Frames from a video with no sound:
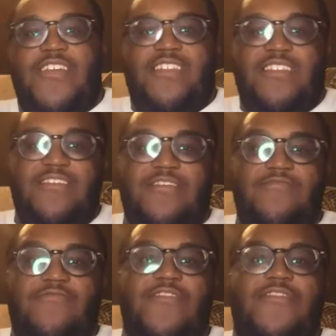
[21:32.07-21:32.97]
And this
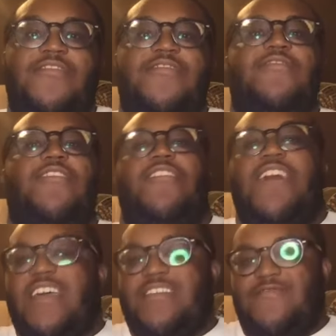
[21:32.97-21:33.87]
was the
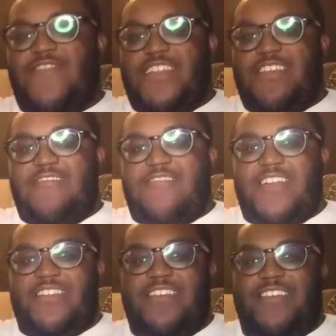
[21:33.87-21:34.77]
last video I
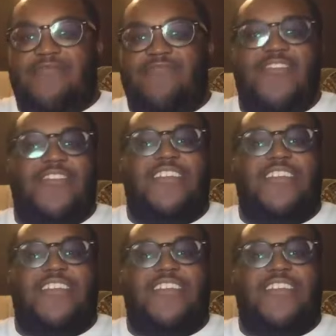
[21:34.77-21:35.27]
did with